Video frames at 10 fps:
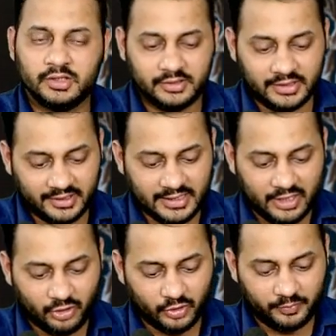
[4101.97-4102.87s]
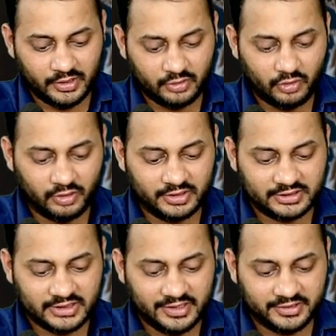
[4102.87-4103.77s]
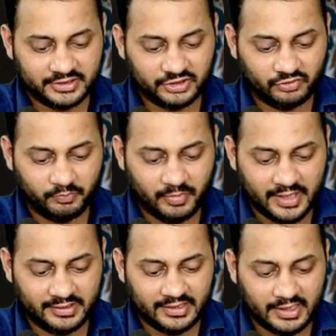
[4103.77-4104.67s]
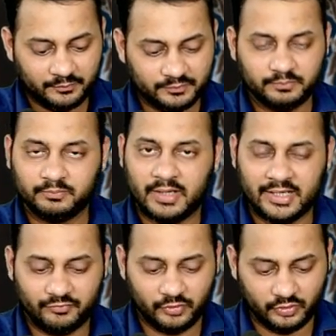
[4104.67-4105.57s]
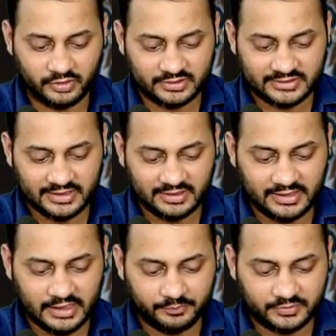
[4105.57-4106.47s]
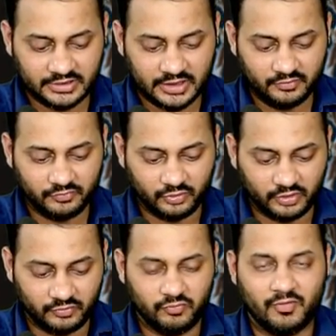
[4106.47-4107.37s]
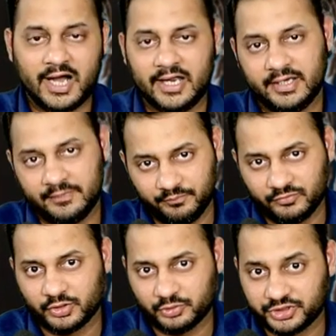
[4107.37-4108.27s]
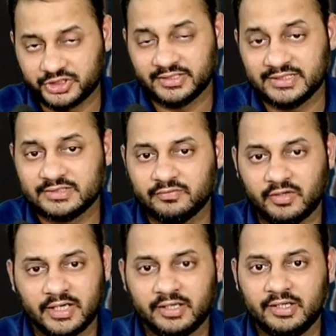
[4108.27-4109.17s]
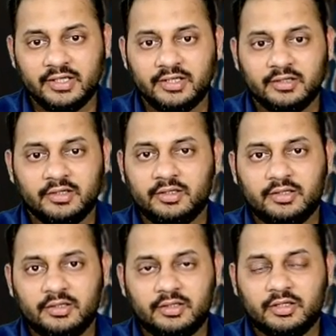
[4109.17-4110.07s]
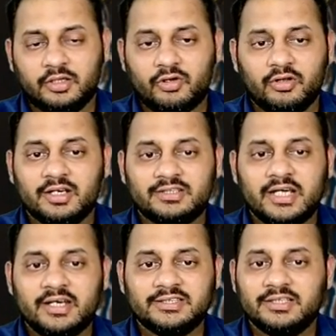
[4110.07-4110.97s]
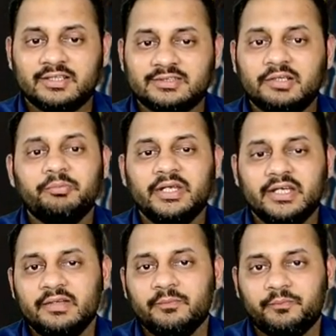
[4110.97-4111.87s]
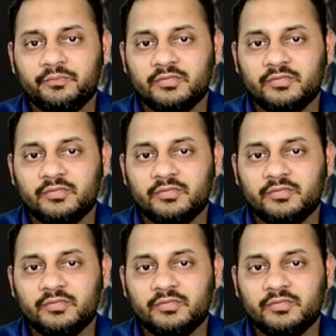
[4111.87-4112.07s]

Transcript: There cannot be a collar strategy of buy cap, buy floor, sell cap, sell floor. Why? The question is why? Collar strategy doesn't mean